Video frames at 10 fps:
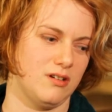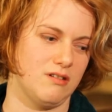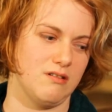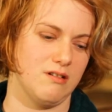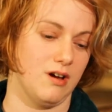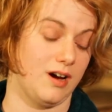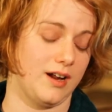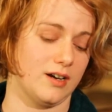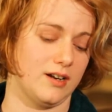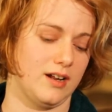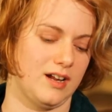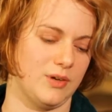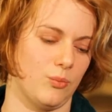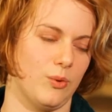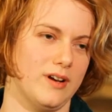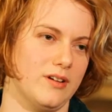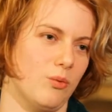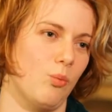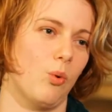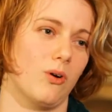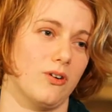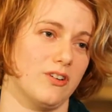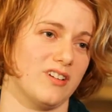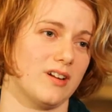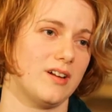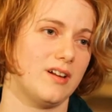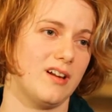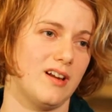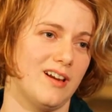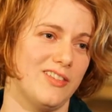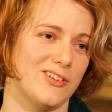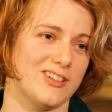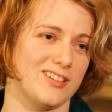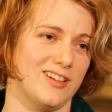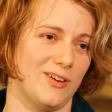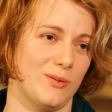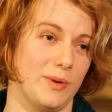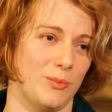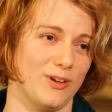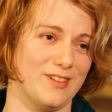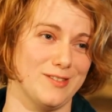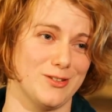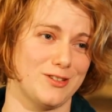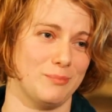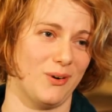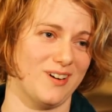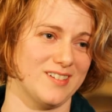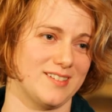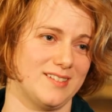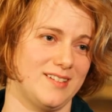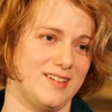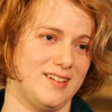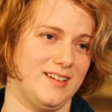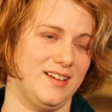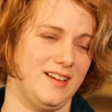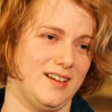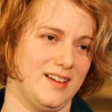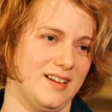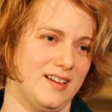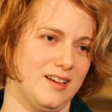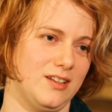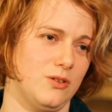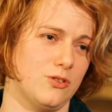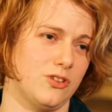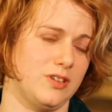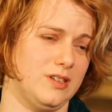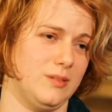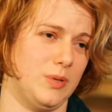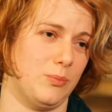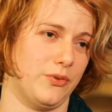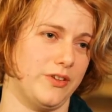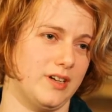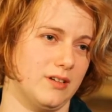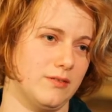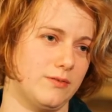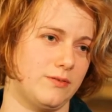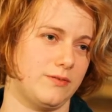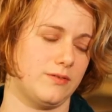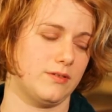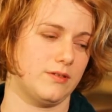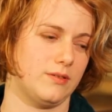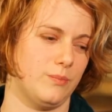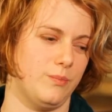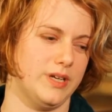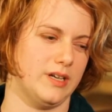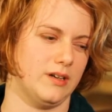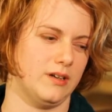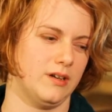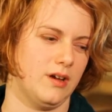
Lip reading: not having written a word. And they're just now remembering that they're smart. And usually people that have been